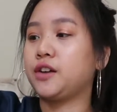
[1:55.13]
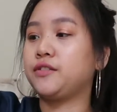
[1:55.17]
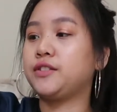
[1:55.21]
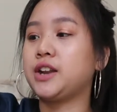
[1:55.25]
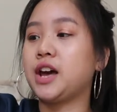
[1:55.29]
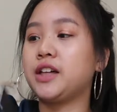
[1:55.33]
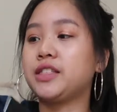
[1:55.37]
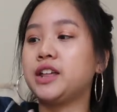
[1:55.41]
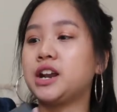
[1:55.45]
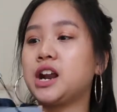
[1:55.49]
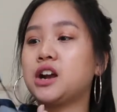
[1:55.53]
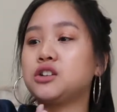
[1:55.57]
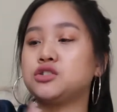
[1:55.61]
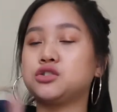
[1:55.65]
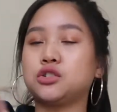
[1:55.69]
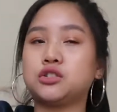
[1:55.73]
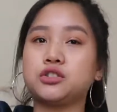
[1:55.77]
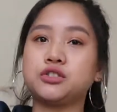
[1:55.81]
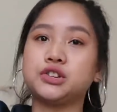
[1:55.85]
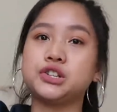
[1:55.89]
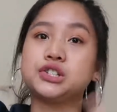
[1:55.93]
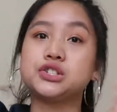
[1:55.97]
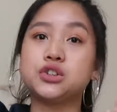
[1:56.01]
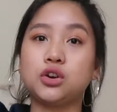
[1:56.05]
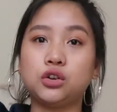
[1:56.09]
Now that our daughter
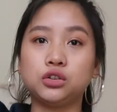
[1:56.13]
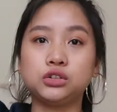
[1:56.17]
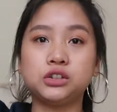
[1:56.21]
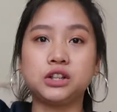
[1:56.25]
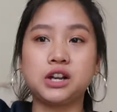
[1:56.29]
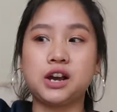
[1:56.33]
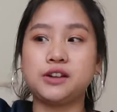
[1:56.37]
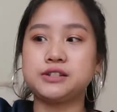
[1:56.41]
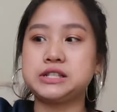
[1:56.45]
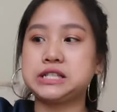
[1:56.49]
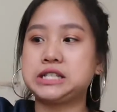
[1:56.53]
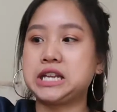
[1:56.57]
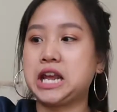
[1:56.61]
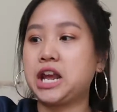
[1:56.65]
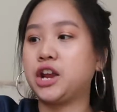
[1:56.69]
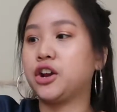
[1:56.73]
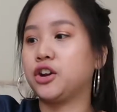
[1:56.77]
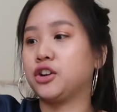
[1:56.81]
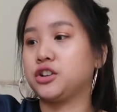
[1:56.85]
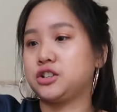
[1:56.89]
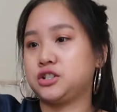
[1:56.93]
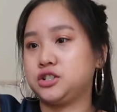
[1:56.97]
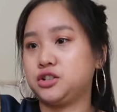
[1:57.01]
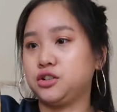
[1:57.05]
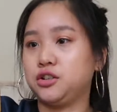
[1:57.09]
is old enough to take
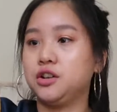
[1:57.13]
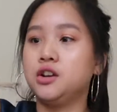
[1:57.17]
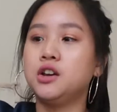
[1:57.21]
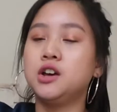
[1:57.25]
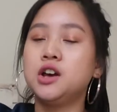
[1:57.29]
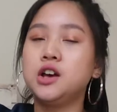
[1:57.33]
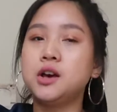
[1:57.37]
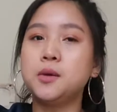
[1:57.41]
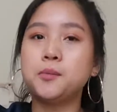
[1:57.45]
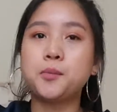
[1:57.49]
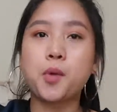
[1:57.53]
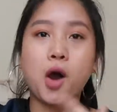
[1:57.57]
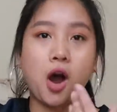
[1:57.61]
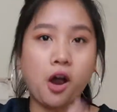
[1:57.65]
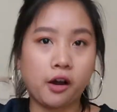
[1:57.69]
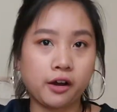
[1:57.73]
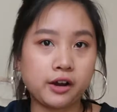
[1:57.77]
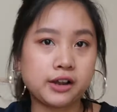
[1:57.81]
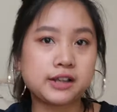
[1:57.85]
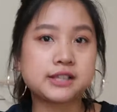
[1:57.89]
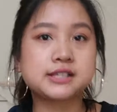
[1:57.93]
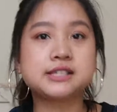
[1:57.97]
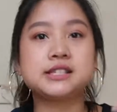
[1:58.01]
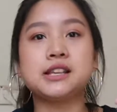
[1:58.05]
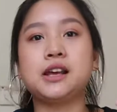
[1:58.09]
her to
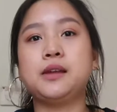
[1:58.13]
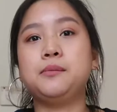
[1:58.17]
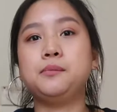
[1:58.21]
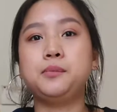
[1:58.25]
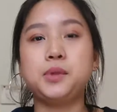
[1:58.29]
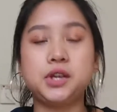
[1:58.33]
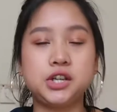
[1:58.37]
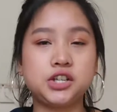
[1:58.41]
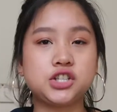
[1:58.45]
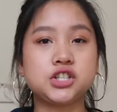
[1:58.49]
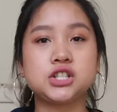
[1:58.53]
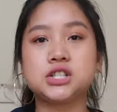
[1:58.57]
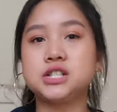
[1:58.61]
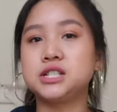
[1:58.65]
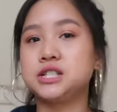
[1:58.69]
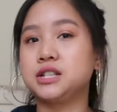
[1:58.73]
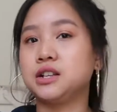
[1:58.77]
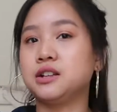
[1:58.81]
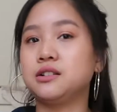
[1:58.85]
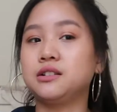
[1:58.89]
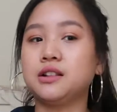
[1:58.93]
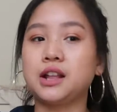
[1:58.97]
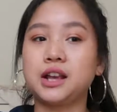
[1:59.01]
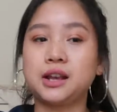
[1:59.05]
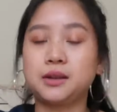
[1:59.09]
parks and beaches
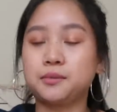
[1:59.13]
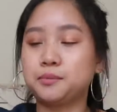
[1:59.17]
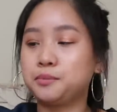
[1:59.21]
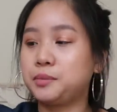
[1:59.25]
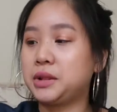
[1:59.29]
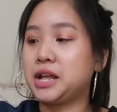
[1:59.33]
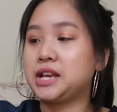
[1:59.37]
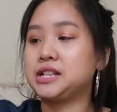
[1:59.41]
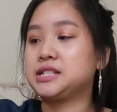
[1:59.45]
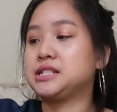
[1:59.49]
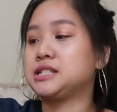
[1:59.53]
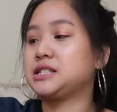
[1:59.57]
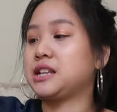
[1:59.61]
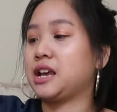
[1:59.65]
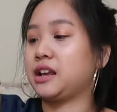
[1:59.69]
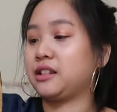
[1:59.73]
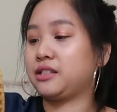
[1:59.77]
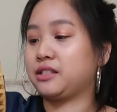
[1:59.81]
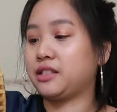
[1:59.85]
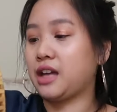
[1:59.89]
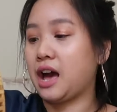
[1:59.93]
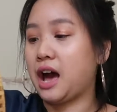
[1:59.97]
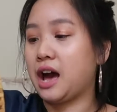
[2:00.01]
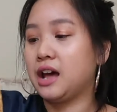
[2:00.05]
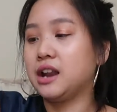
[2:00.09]
and like places like
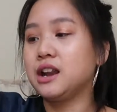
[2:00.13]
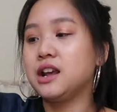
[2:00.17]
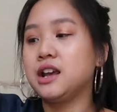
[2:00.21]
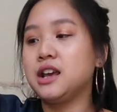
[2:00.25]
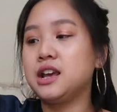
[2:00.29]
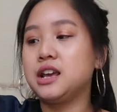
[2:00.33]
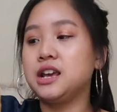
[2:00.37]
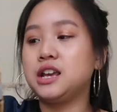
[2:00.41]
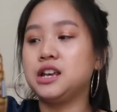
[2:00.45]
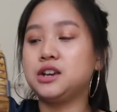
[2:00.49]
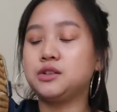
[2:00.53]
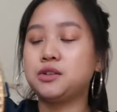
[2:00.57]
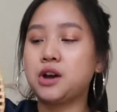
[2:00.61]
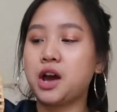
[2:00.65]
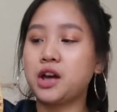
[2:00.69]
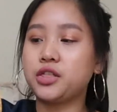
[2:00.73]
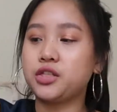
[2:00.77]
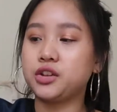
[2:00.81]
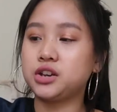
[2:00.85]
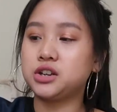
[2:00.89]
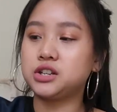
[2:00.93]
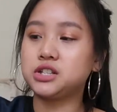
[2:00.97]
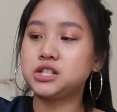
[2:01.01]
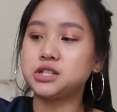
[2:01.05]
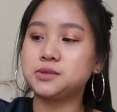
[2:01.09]
that, it, I
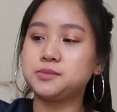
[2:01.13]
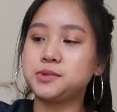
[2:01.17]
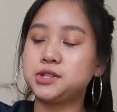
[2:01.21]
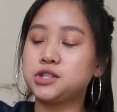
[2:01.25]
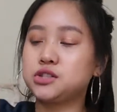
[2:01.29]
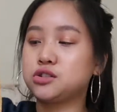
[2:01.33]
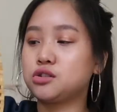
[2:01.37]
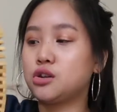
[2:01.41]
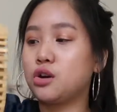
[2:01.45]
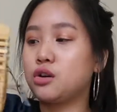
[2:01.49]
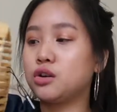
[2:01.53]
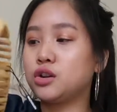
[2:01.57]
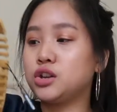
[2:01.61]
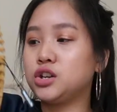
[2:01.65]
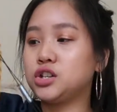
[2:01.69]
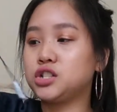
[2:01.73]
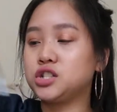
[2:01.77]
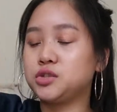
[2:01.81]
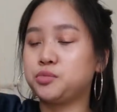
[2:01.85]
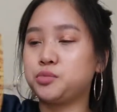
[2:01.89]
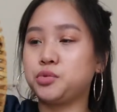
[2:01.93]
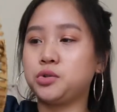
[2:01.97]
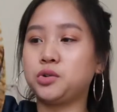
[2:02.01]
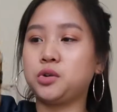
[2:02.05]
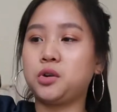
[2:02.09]
thought it'd just be so cute
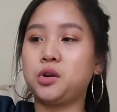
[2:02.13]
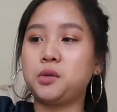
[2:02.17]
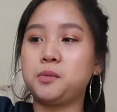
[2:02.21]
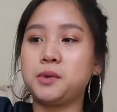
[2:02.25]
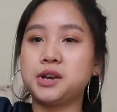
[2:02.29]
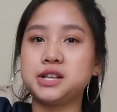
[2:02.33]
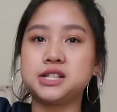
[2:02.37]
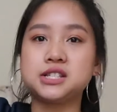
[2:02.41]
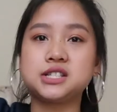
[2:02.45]
to put all my